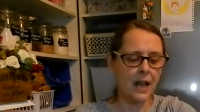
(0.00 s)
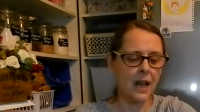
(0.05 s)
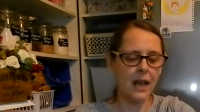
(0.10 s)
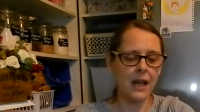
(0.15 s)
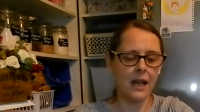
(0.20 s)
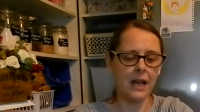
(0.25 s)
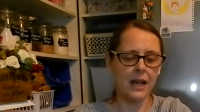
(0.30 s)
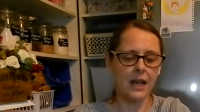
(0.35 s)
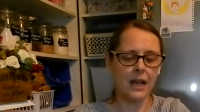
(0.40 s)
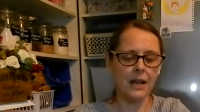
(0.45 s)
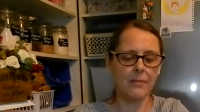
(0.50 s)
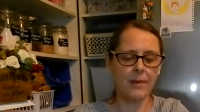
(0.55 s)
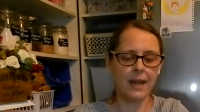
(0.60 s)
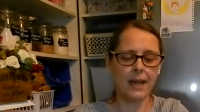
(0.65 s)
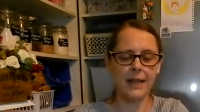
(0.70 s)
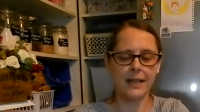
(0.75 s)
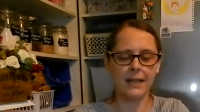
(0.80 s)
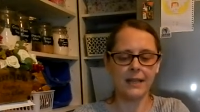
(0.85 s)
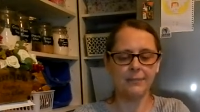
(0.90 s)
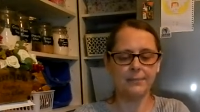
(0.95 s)
Um,
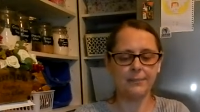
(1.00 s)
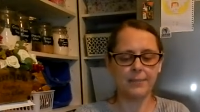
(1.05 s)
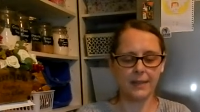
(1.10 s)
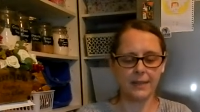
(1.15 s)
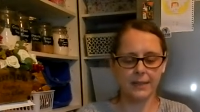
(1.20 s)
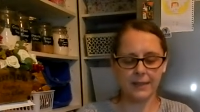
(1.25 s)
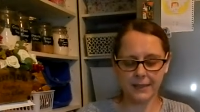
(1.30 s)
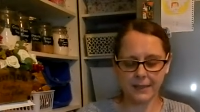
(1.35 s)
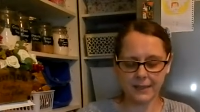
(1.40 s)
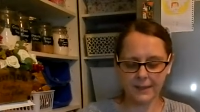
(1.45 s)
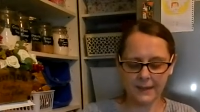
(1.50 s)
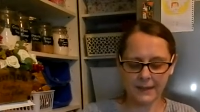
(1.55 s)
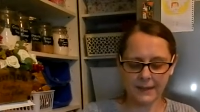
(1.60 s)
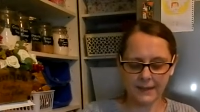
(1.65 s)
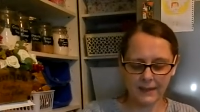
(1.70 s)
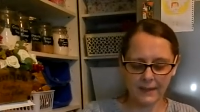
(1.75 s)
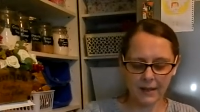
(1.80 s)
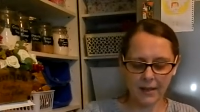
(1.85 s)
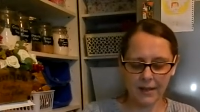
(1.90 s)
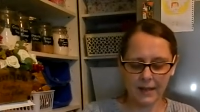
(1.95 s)
and because of the
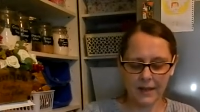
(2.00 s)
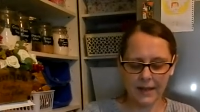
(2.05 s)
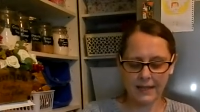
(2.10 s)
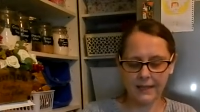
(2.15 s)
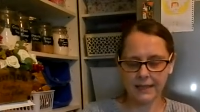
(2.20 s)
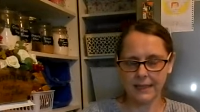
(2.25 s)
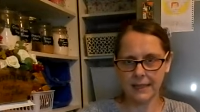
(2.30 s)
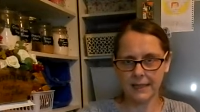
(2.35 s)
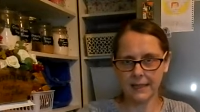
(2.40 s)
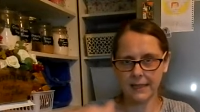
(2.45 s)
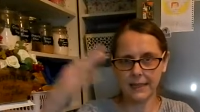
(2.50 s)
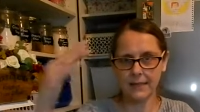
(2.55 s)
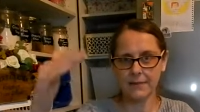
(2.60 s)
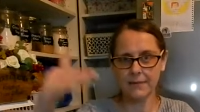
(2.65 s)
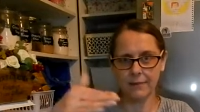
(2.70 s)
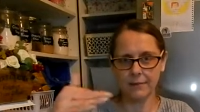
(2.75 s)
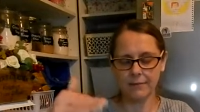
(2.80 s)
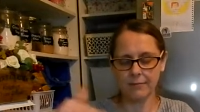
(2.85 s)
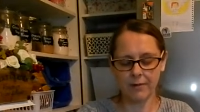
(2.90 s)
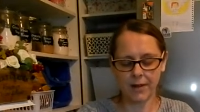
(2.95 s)
size and the
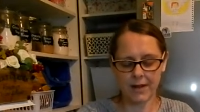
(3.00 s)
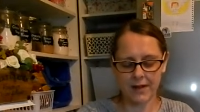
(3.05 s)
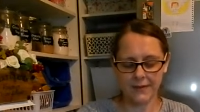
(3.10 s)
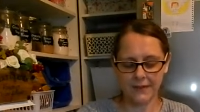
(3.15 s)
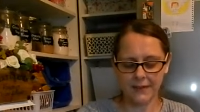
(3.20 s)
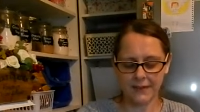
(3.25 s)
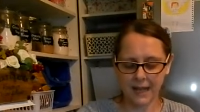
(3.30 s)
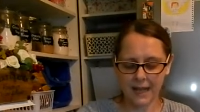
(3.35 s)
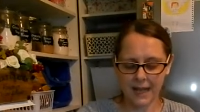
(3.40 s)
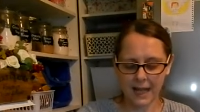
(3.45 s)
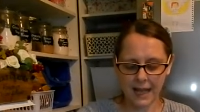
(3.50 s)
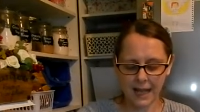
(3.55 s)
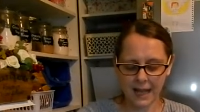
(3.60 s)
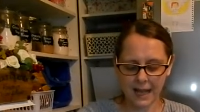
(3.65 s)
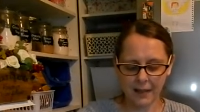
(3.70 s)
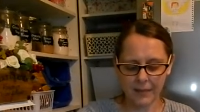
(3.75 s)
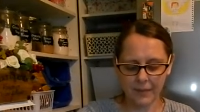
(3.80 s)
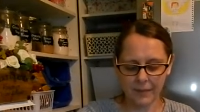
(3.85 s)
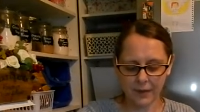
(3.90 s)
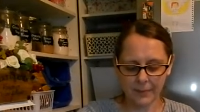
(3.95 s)
different reefs that I
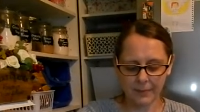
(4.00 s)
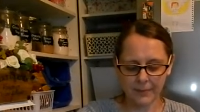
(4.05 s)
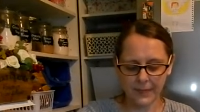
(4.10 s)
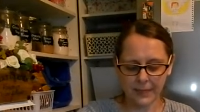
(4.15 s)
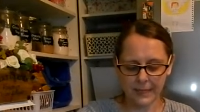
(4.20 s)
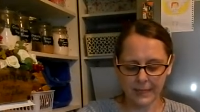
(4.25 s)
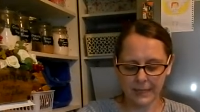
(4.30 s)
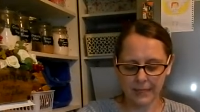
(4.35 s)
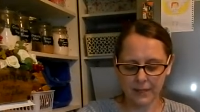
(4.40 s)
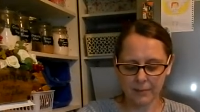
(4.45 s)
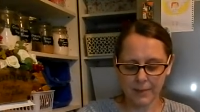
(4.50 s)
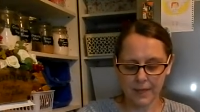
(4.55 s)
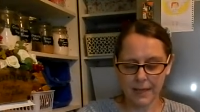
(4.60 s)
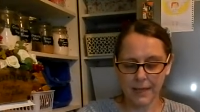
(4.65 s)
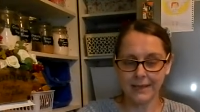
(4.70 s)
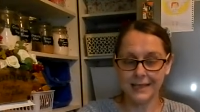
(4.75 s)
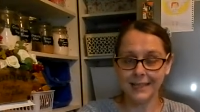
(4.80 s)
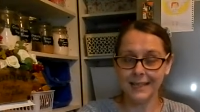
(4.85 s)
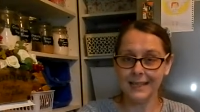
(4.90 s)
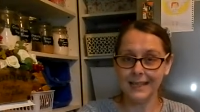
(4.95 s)
have, I'm thinking I'll be
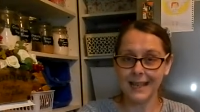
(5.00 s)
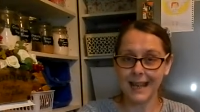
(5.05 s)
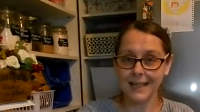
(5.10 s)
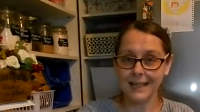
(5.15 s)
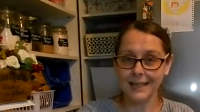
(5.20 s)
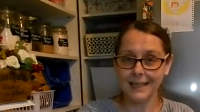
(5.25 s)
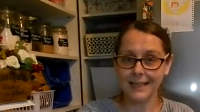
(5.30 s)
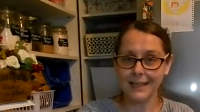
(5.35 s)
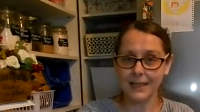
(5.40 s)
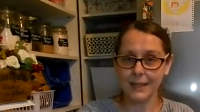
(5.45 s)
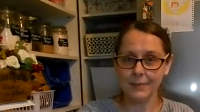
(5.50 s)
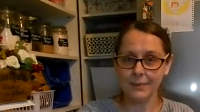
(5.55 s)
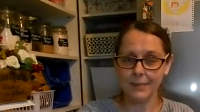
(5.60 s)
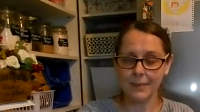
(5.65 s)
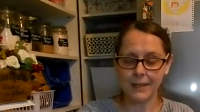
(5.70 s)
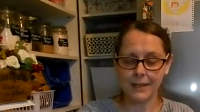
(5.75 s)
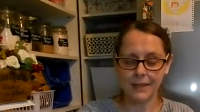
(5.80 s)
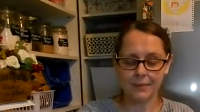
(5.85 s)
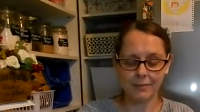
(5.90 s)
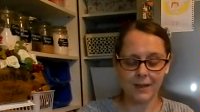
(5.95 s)
able to nest them
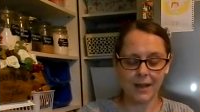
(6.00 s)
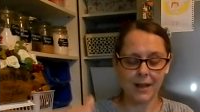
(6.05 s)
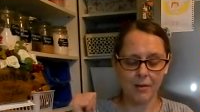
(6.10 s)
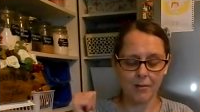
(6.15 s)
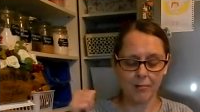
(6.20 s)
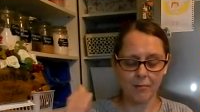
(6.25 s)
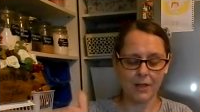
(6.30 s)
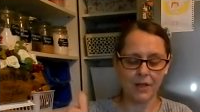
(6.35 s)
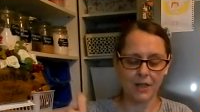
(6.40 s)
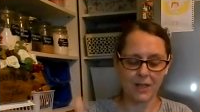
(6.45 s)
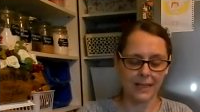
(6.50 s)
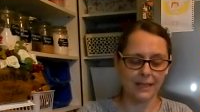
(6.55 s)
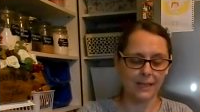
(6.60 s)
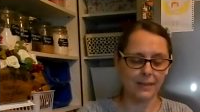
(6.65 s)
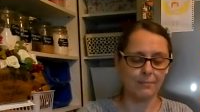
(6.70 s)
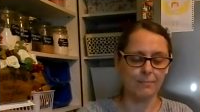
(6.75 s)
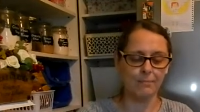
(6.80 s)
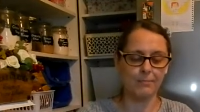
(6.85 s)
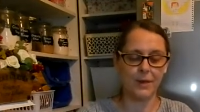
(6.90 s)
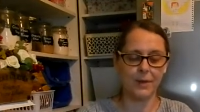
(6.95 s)
as well, which is a
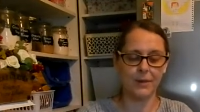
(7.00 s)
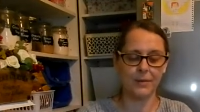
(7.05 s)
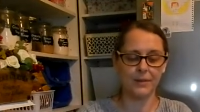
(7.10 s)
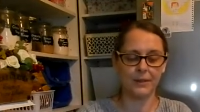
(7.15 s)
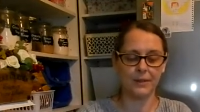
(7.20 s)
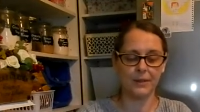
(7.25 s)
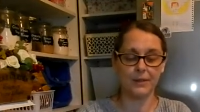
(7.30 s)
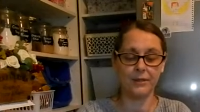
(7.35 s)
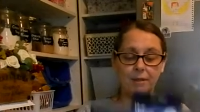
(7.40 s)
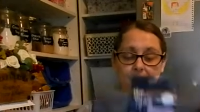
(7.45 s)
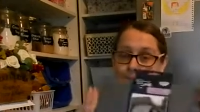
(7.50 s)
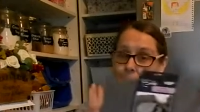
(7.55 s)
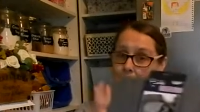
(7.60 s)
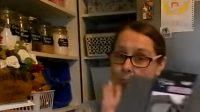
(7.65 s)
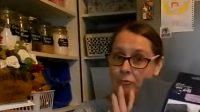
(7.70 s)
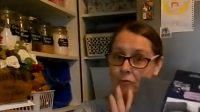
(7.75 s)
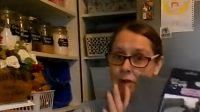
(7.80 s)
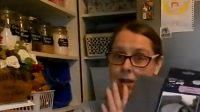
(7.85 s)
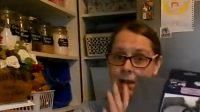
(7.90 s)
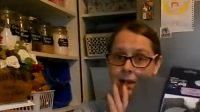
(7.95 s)
bonus. So
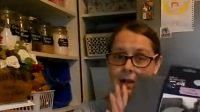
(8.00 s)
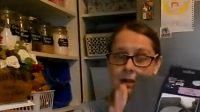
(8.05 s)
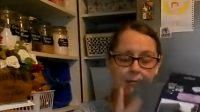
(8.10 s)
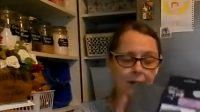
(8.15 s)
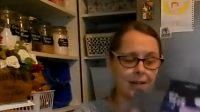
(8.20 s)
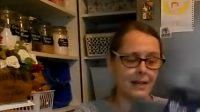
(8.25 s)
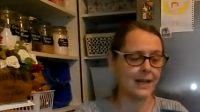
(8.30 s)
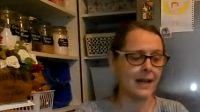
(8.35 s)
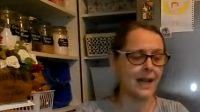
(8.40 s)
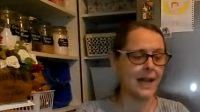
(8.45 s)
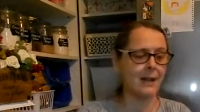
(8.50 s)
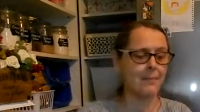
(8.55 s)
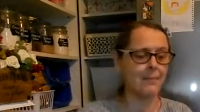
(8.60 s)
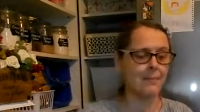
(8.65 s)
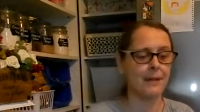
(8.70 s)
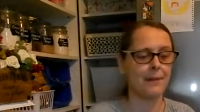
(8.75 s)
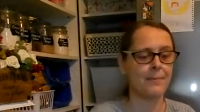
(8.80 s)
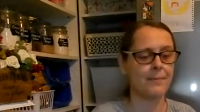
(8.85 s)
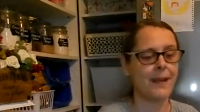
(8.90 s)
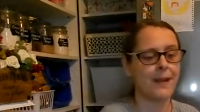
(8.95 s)
I'm really, really
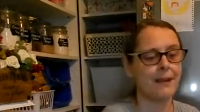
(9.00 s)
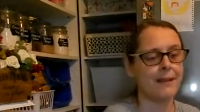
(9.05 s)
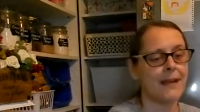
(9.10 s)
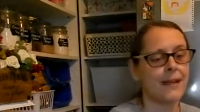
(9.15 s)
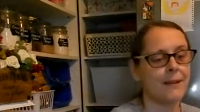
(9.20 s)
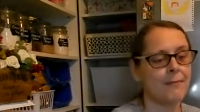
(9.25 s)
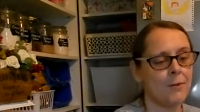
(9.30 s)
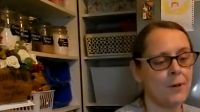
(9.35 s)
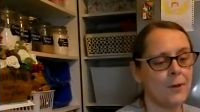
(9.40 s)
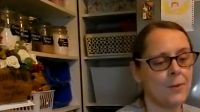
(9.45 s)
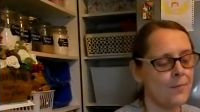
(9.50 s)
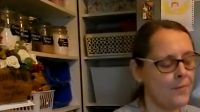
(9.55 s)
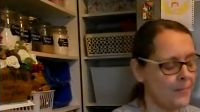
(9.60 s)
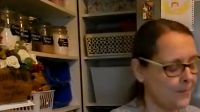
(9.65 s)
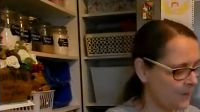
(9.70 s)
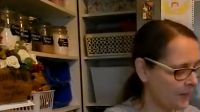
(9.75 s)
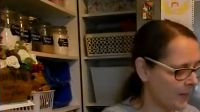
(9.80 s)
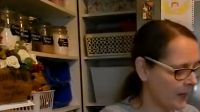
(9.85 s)
happy about that one.